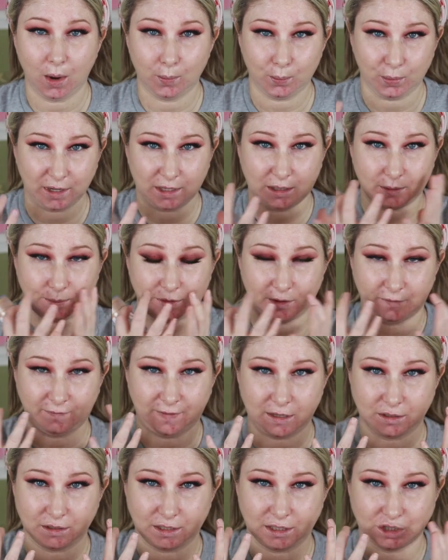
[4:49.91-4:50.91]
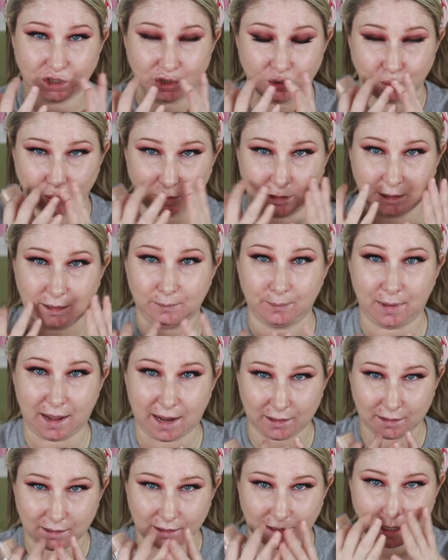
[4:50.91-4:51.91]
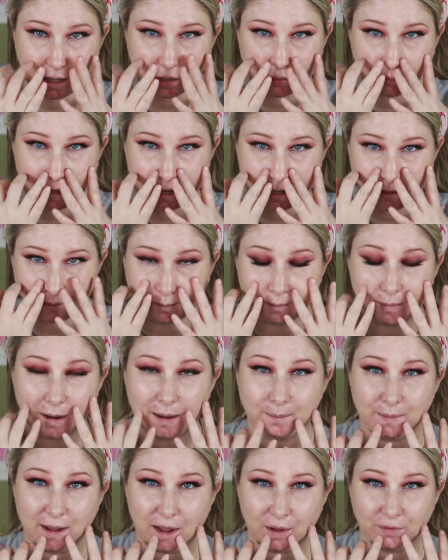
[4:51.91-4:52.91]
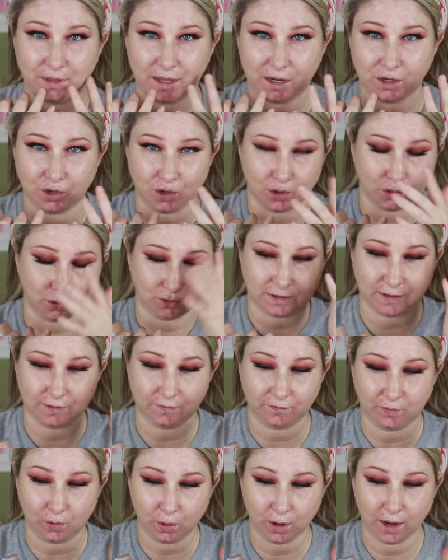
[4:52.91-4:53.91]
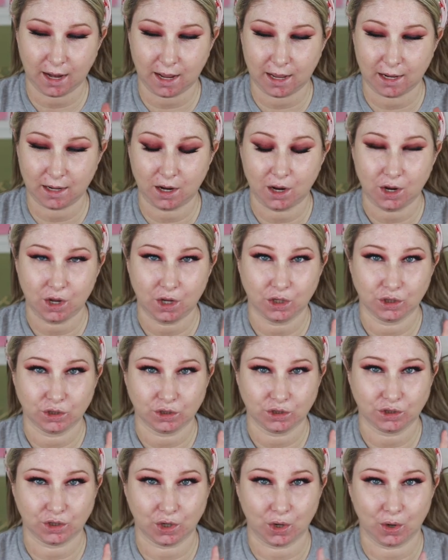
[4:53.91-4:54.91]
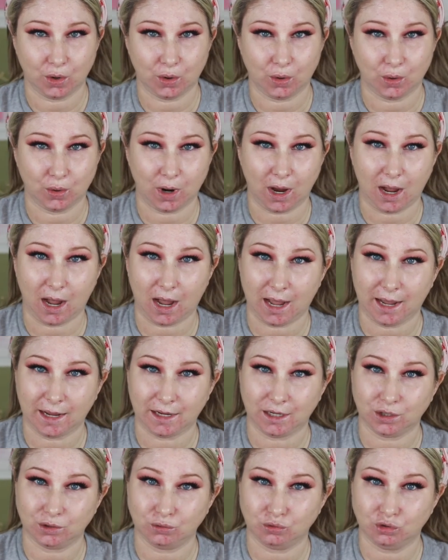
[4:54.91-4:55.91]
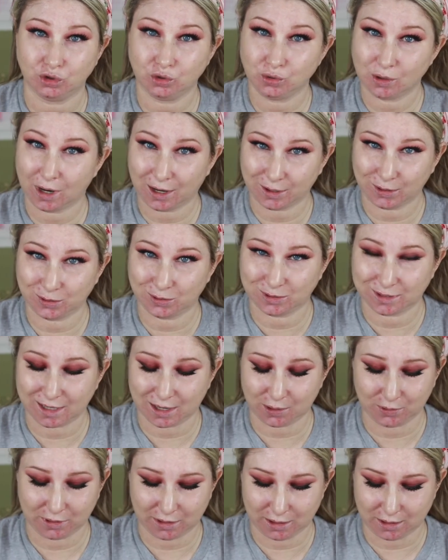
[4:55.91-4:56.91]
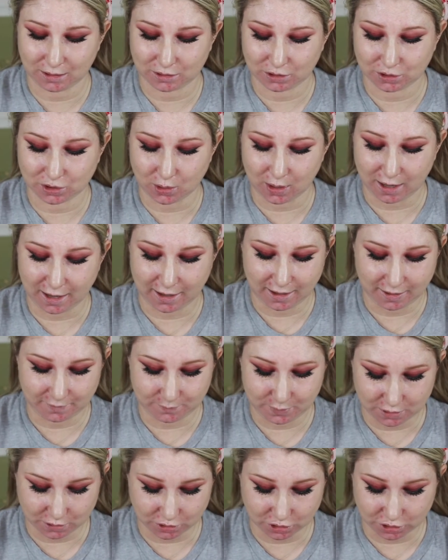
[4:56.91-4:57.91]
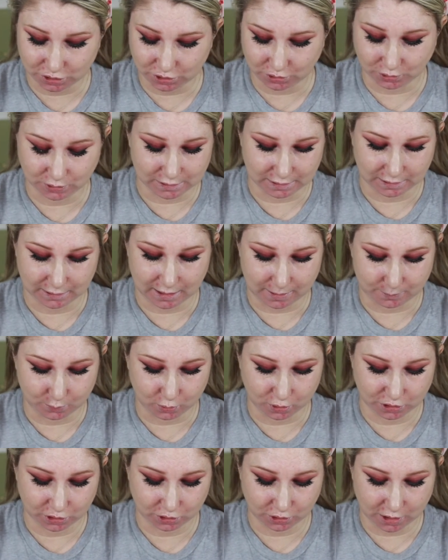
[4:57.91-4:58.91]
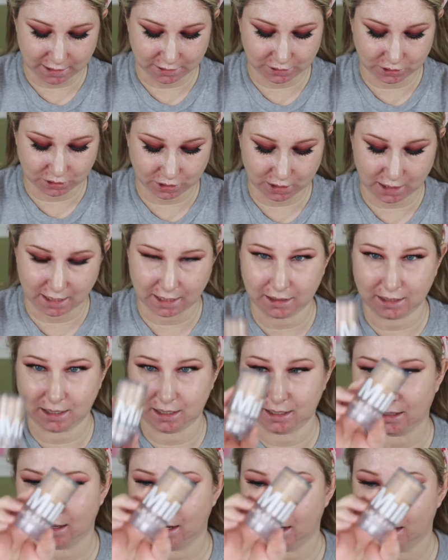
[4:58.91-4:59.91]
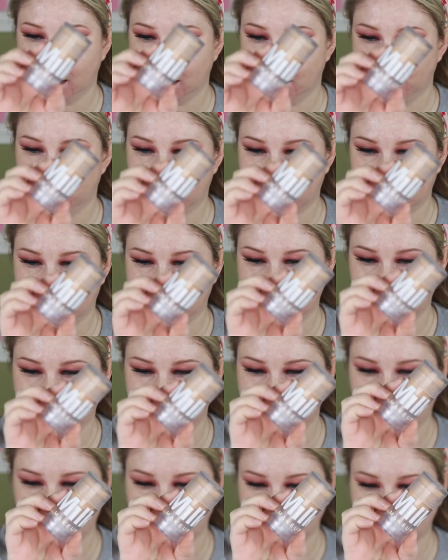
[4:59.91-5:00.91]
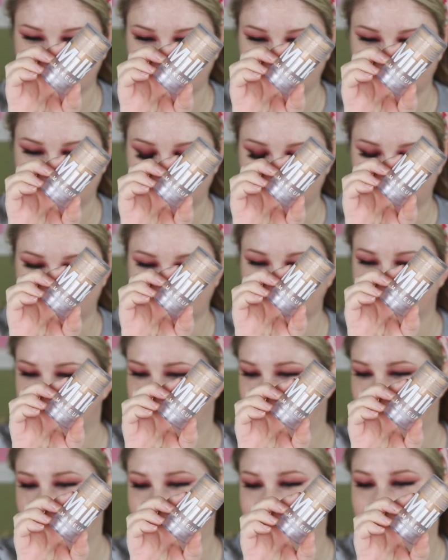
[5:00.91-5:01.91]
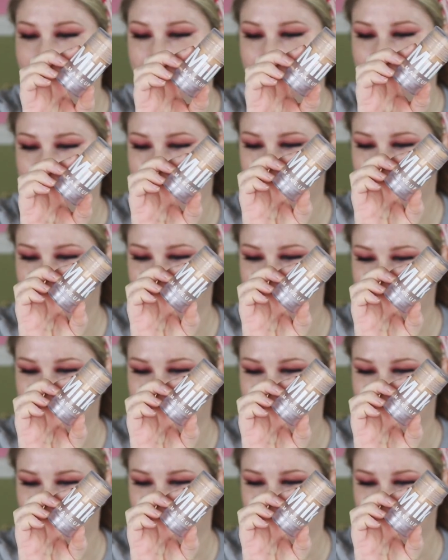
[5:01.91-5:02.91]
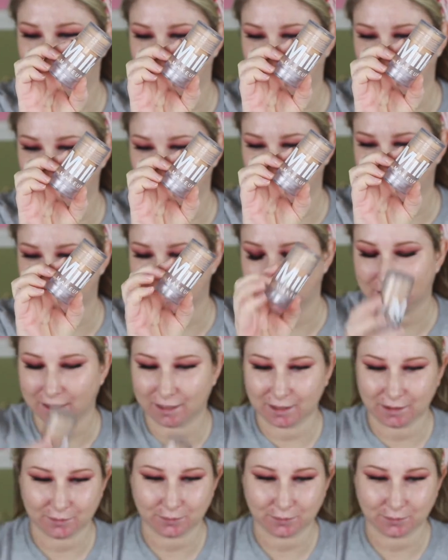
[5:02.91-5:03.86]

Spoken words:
break up the foundation really badly around my mouth and nose and forehead. So I do not use that with it. So I have been just using that moisturizer and then my Milk Makeup Blur Stick.